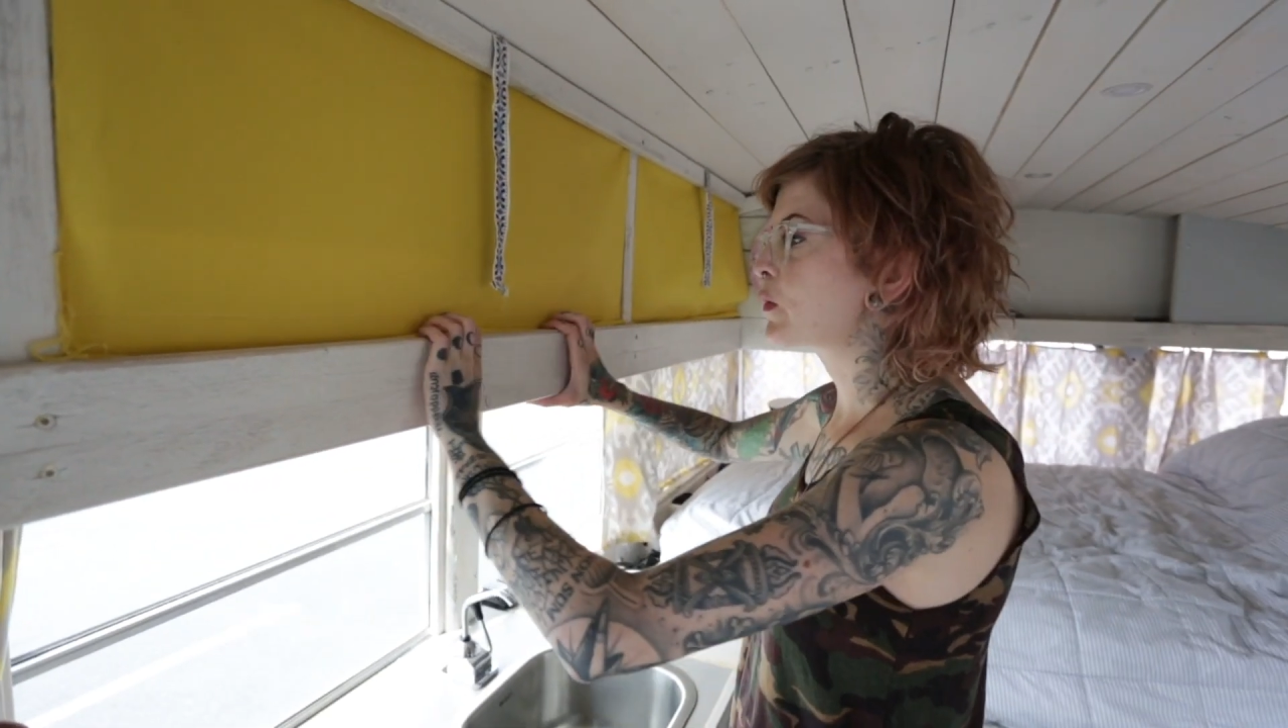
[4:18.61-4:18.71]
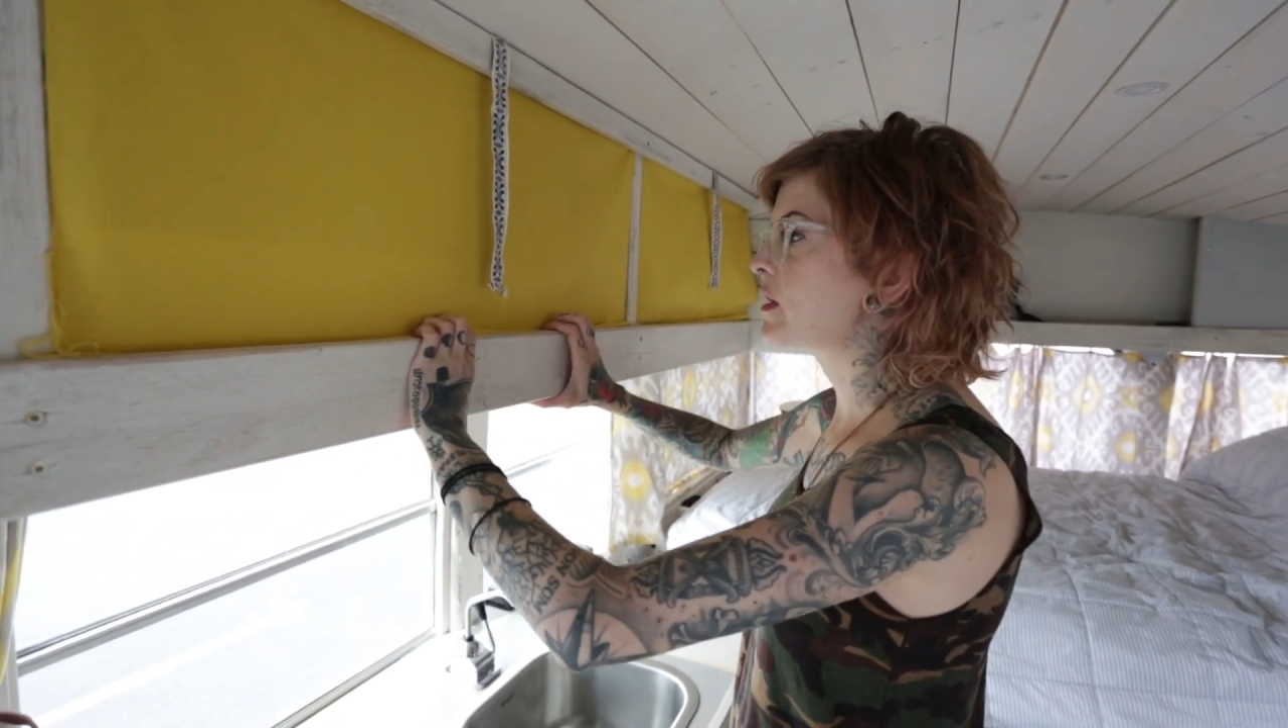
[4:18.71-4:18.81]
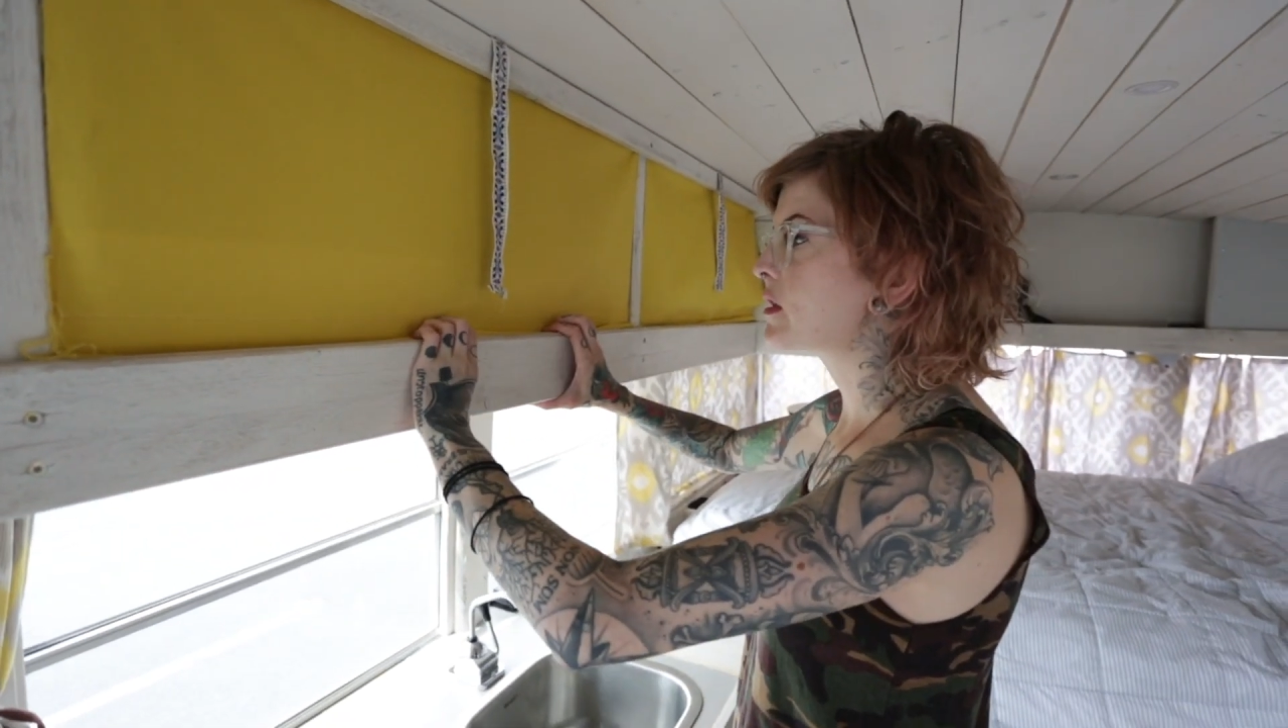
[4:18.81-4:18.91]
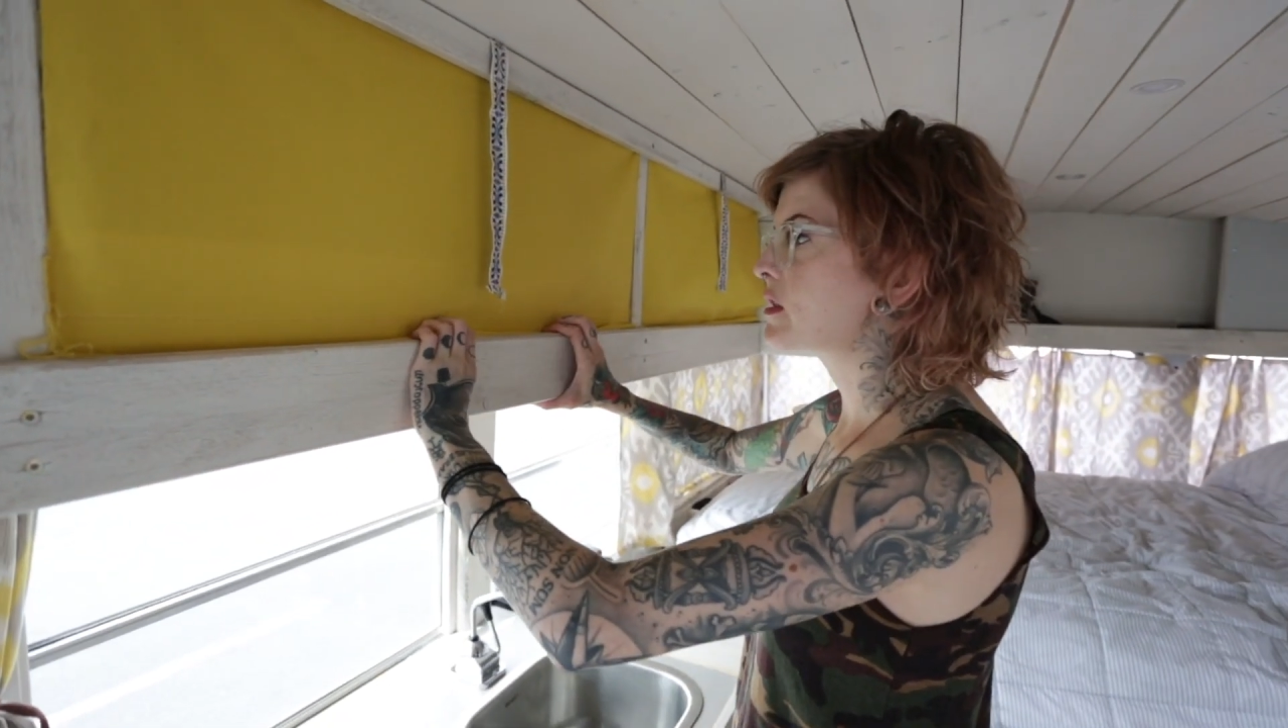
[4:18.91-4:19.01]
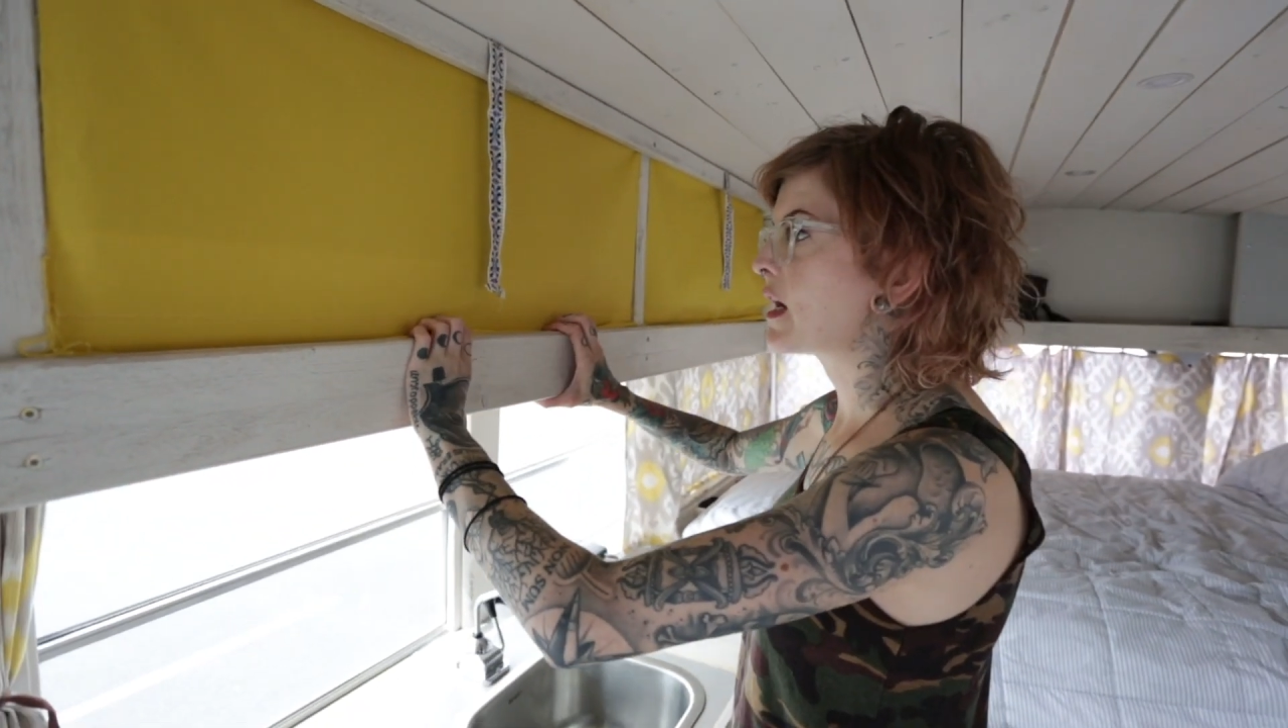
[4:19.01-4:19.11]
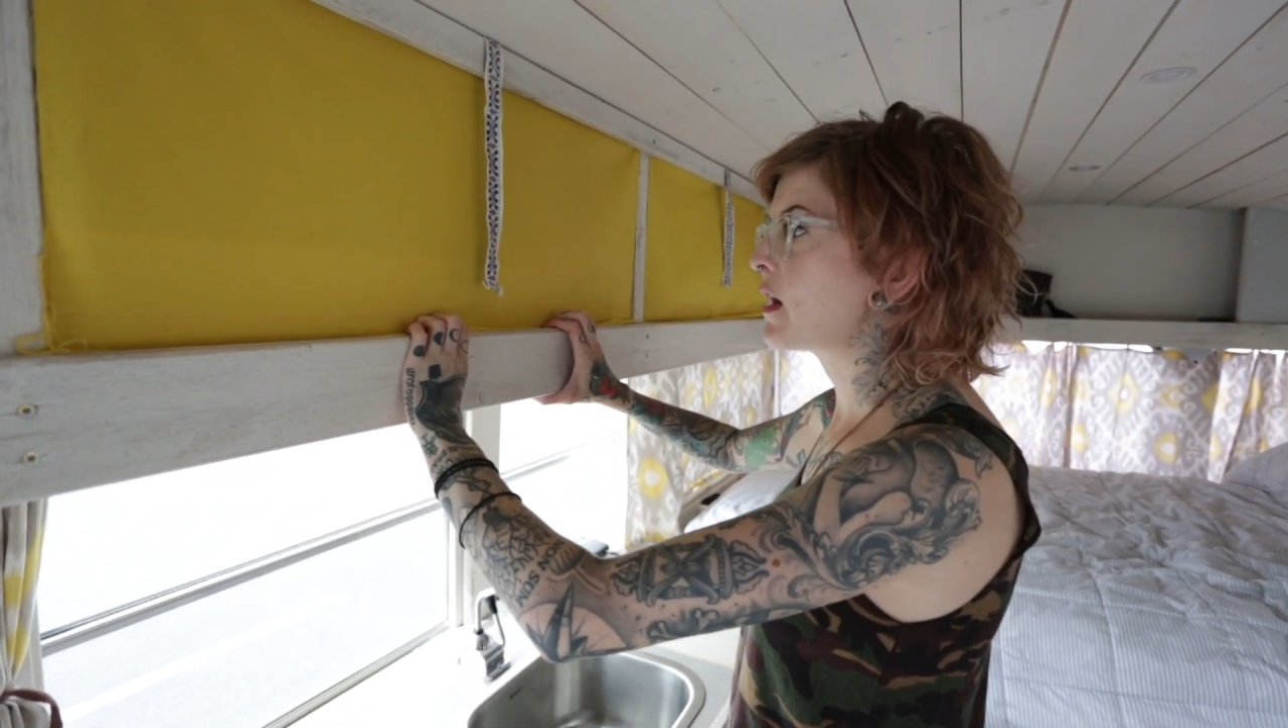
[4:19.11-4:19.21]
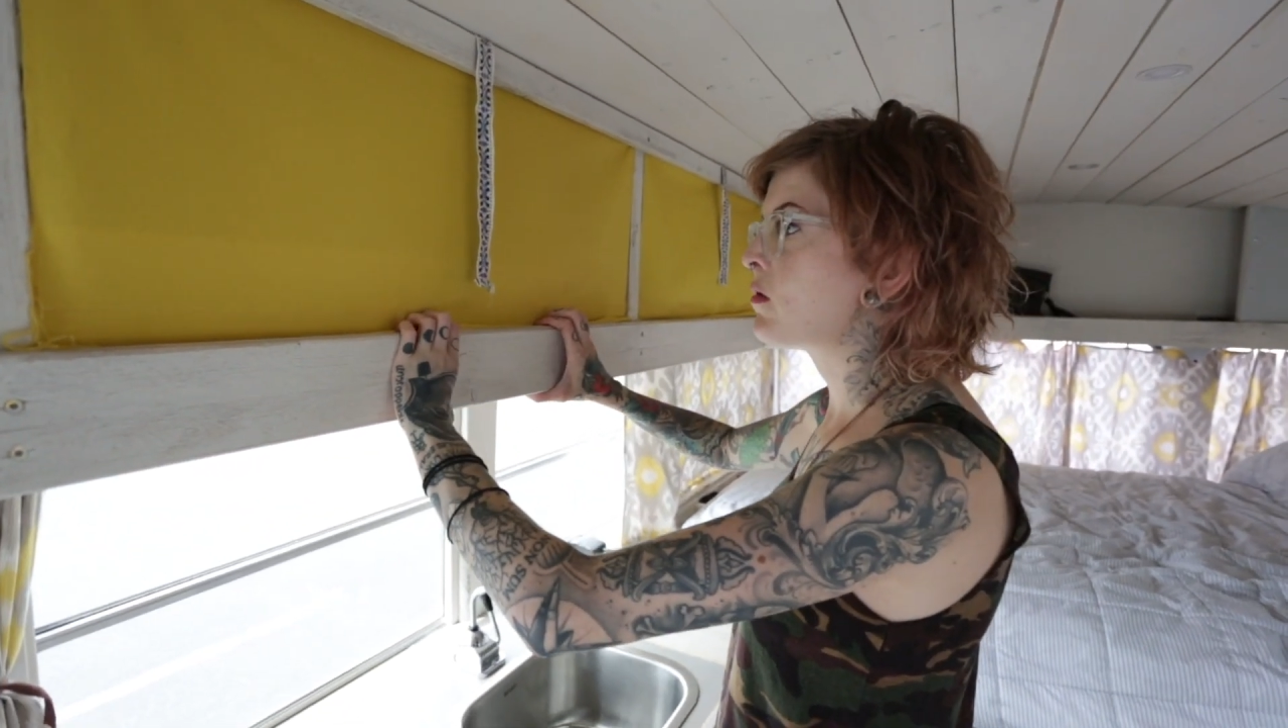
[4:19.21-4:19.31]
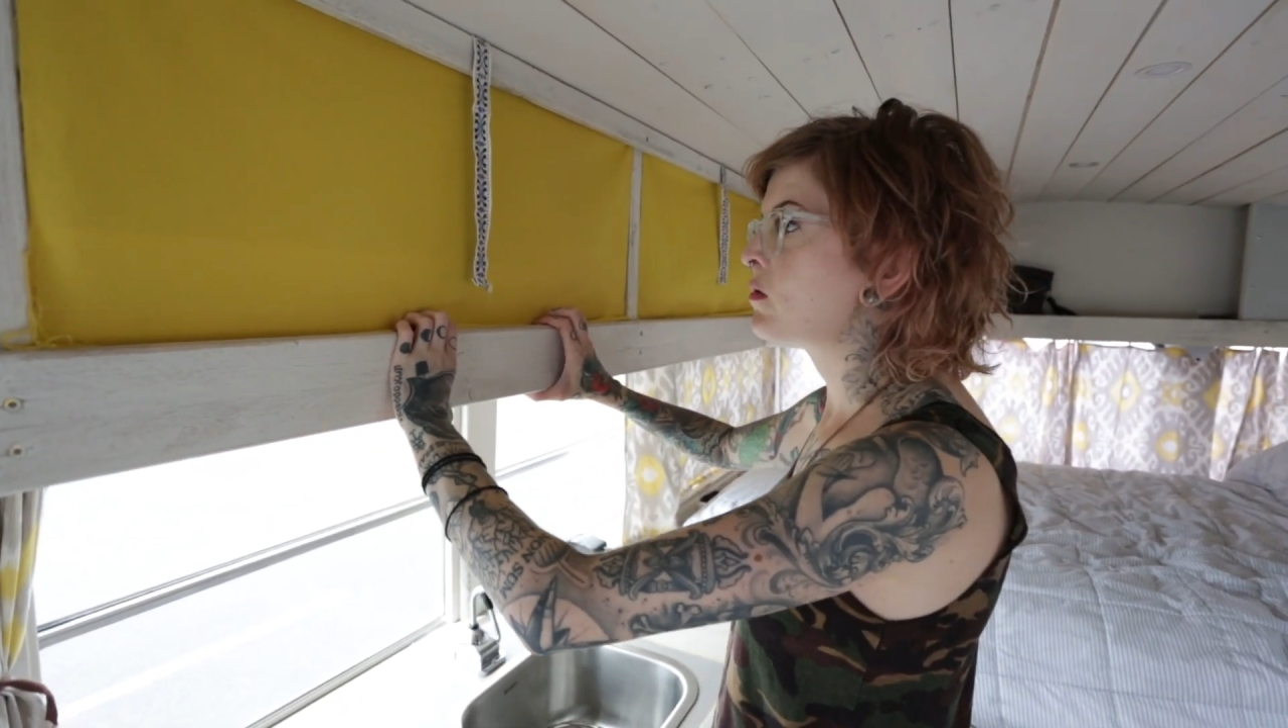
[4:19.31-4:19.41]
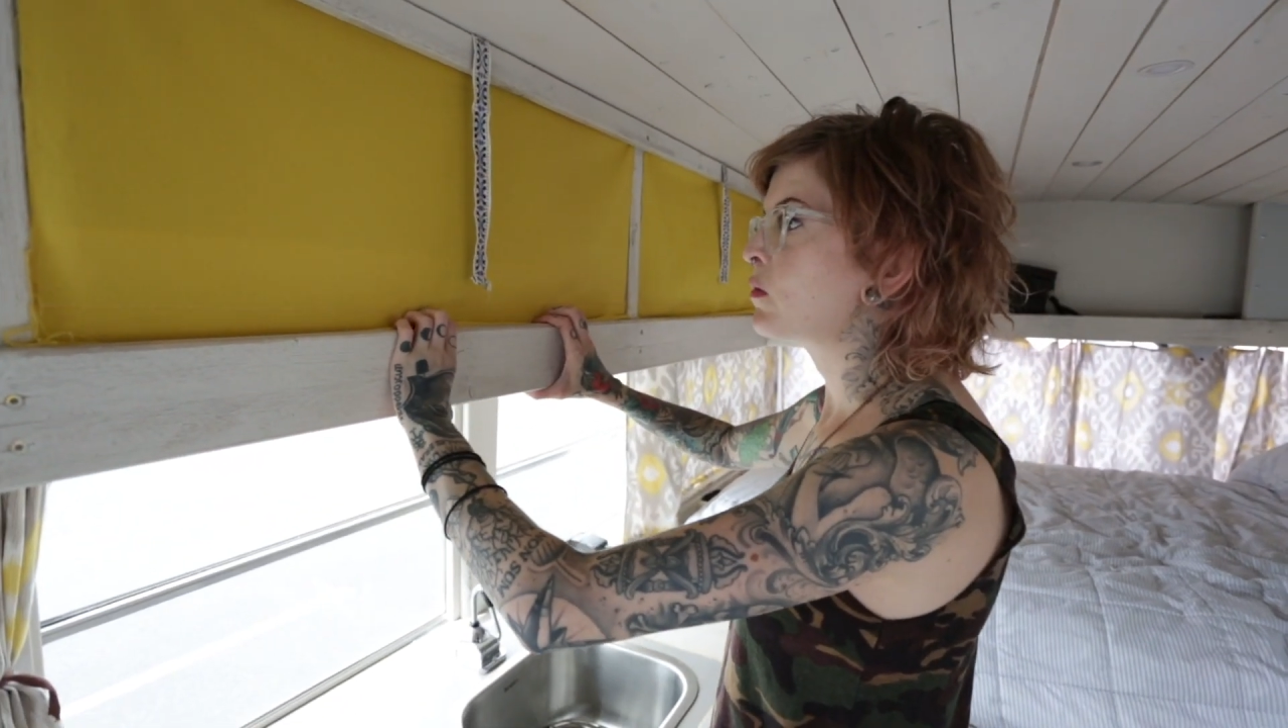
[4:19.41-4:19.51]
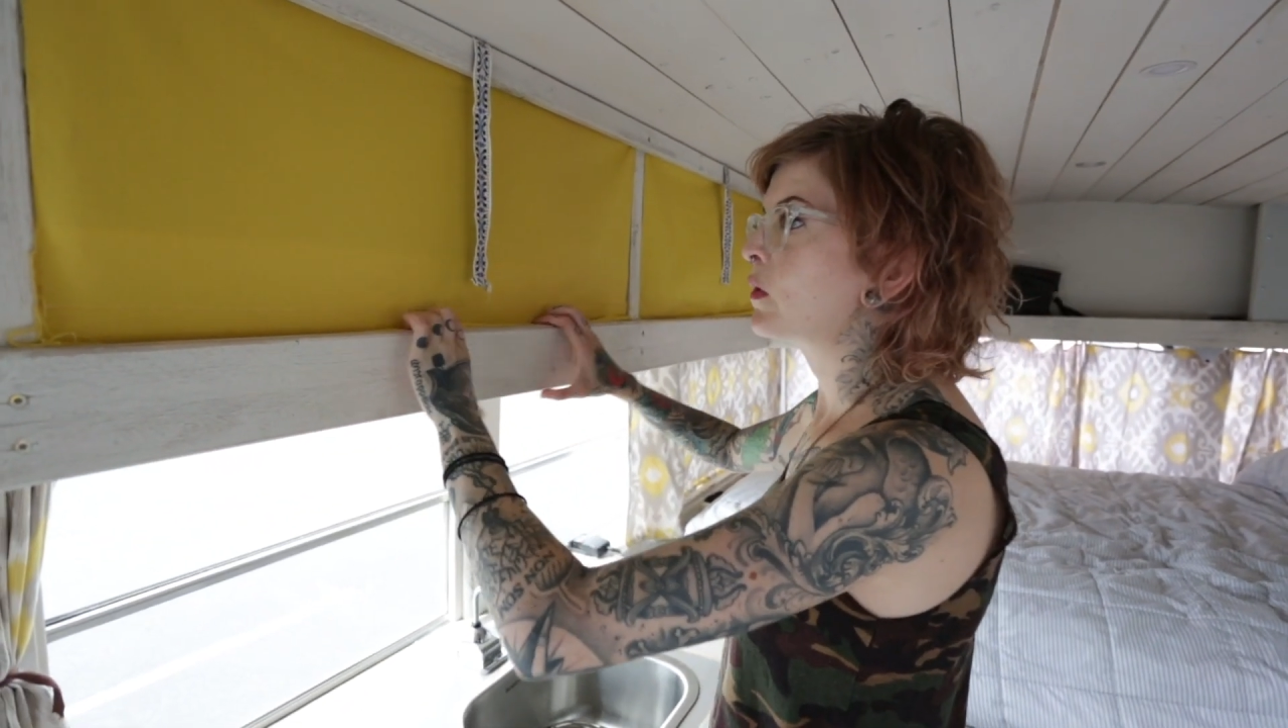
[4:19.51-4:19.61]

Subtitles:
when they're down,